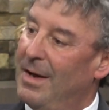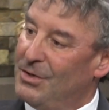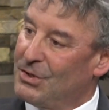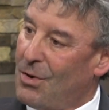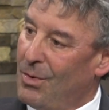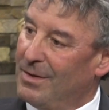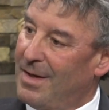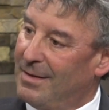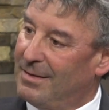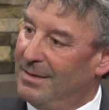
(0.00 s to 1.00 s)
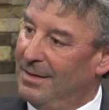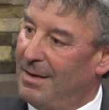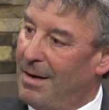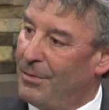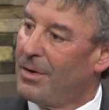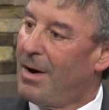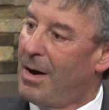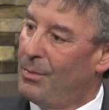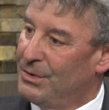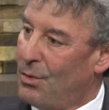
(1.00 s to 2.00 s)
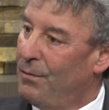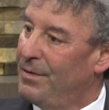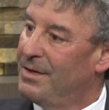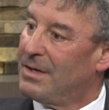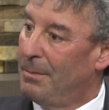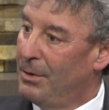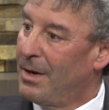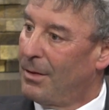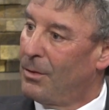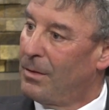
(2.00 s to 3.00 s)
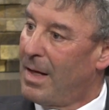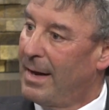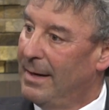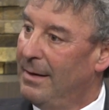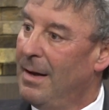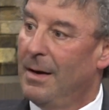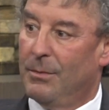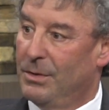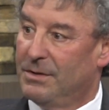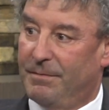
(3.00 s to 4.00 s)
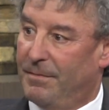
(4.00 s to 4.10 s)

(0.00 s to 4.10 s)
and showing that the other car was over the double yellow line was